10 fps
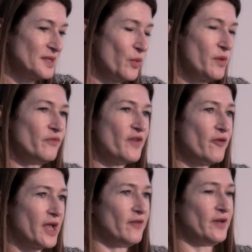So we were
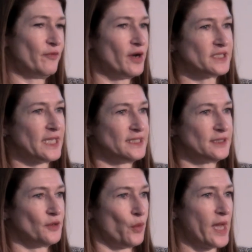very heavily
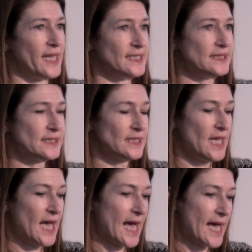rotated on awareness
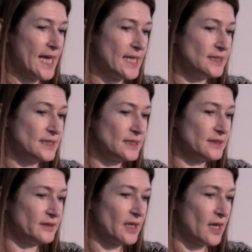and
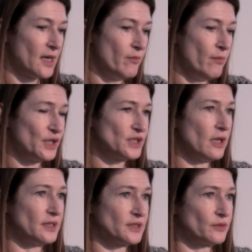much
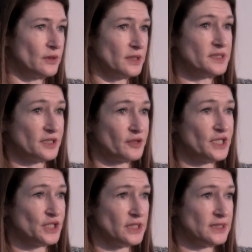lighter on
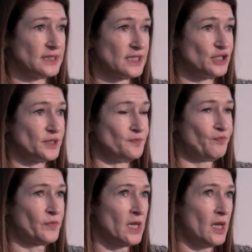consideration and decision.
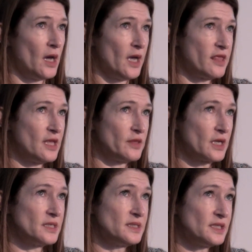I think
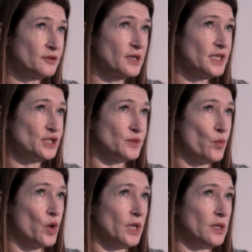the
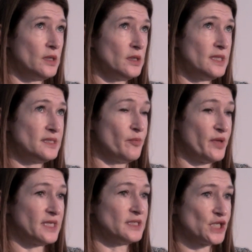consideration one is the
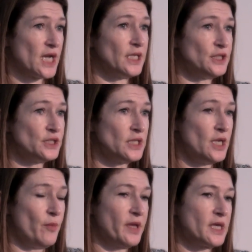biggest challenge,
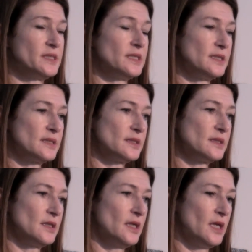because
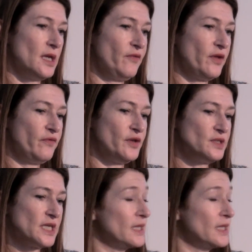if you